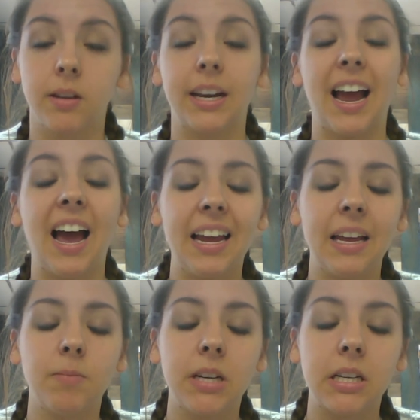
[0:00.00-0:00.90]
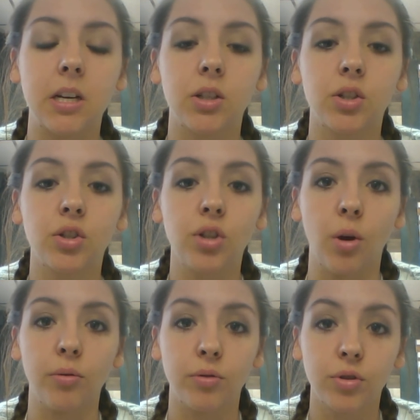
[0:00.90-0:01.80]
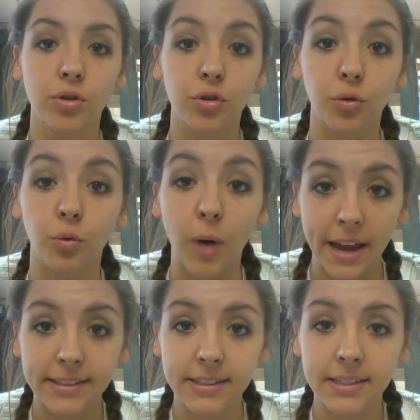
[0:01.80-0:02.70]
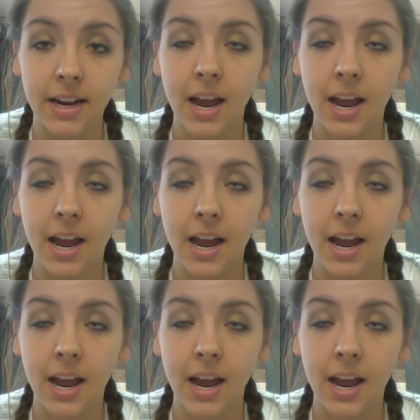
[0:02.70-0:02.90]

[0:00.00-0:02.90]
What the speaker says: So like, I had been so stressed.